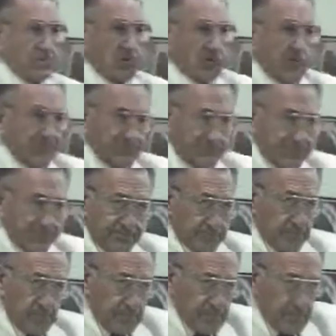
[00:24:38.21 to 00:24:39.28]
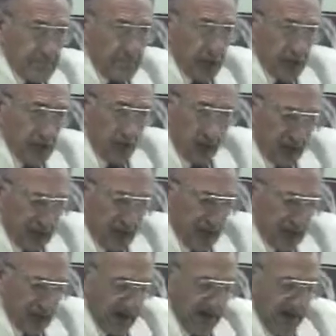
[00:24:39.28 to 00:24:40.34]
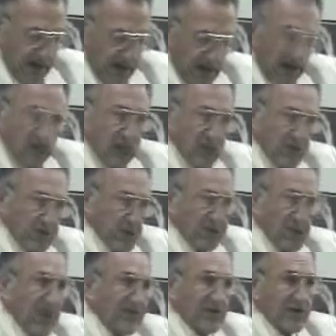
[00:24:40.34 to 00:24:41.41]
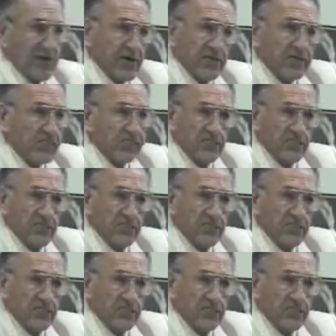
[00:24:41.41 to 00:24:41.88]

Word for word: Look, you and I will never be the place where a prophet was.